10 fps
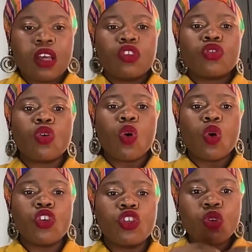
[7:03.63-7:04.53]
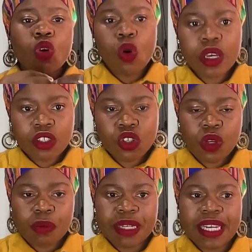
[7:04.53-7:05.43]
So you go into
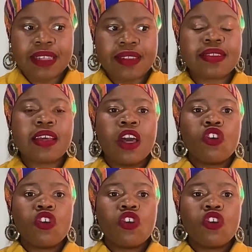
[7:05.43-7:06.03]
a place,